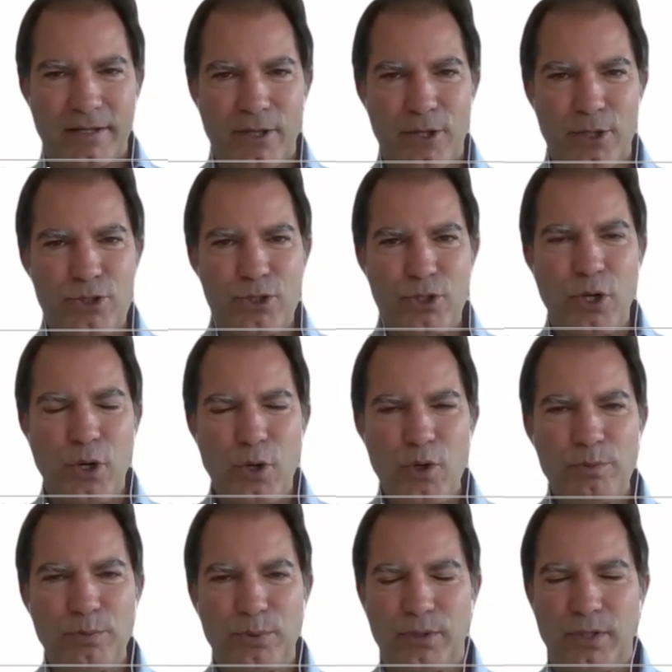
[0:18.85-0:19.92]
the
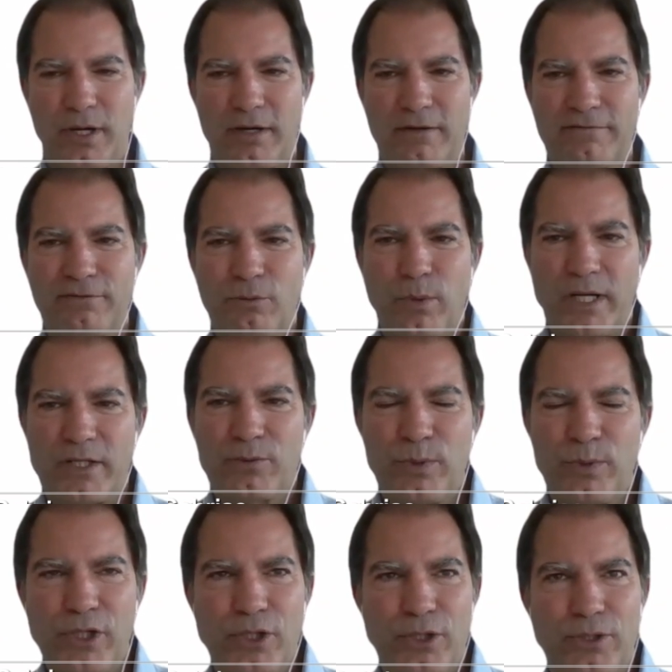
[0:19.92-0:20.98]
scope of what
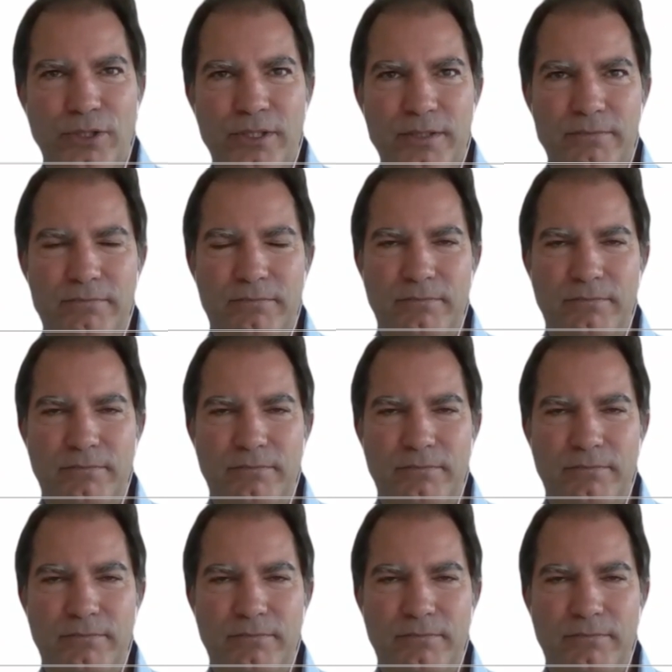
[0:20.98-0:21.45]
we could